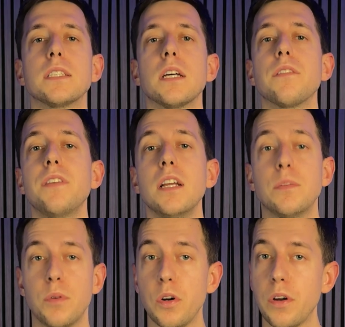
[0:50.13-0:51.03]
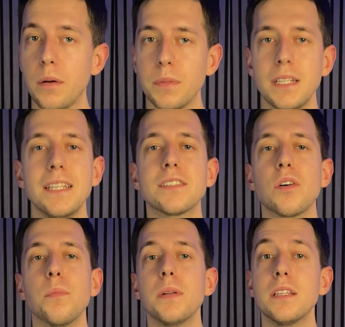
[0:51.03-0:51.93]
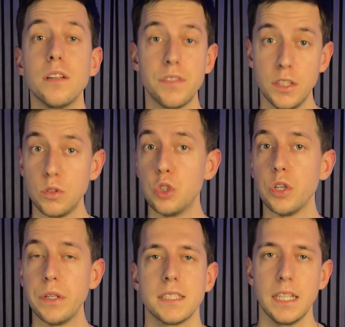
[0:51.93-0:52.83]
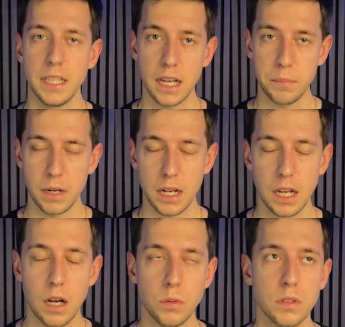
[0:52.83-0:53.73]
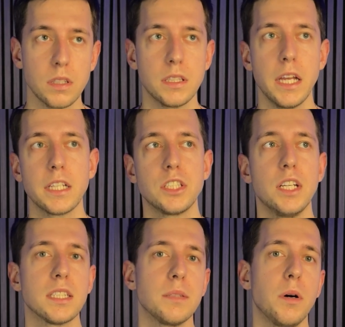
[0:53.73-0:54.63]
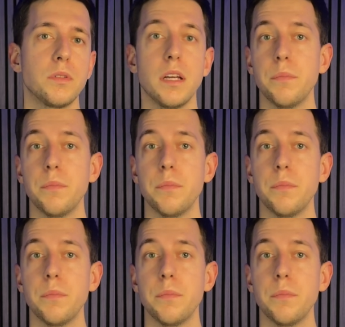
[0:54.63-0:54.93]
an affiliate program that is completely free to join. Setting up an account takes just about 10